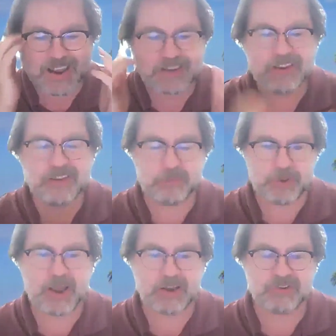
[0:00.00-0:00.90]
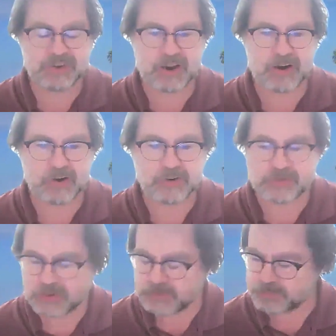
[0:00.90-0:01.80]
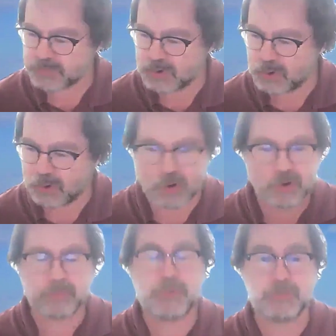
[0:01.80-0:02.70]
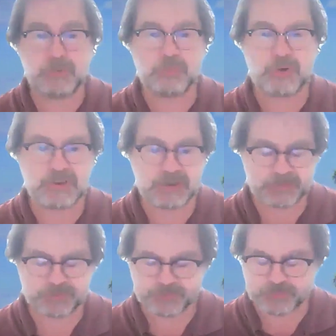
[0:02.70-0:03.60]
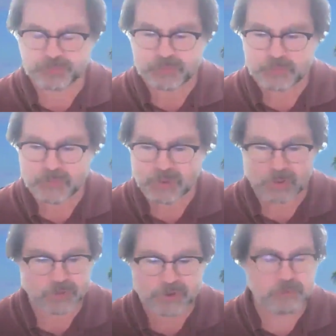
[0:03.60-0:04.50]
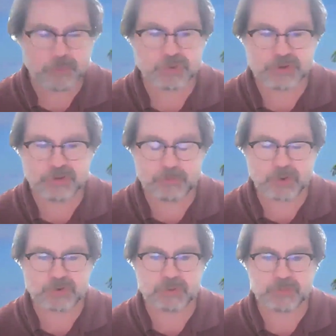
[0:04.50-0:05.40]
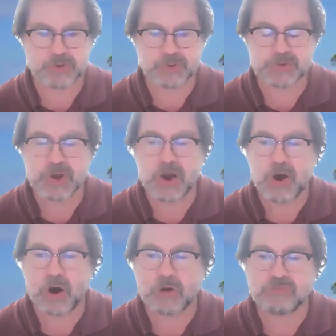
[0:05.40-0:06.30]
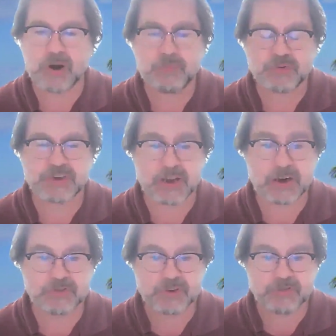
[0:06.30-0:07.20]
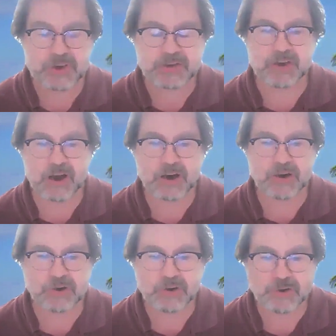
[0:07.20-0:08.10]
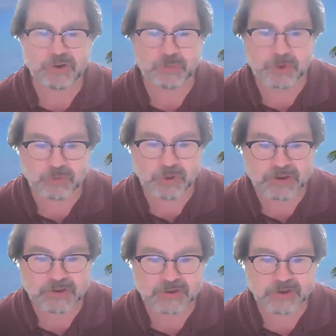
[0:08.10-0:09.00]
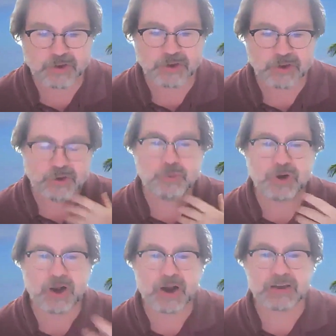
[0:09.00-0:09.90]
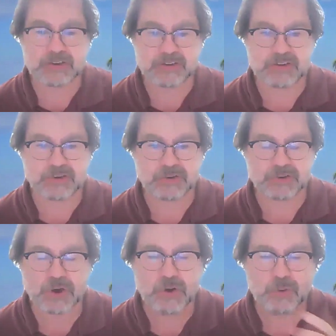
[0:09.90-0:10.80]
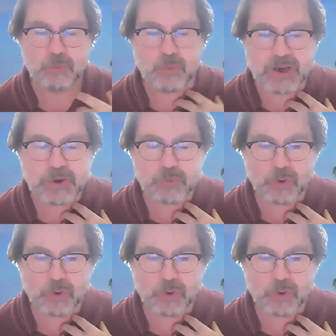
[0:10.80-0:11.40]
in the Passion narrative, all the people present, most of them Jews, are representatives of the entire human race. You and I, as sinners, we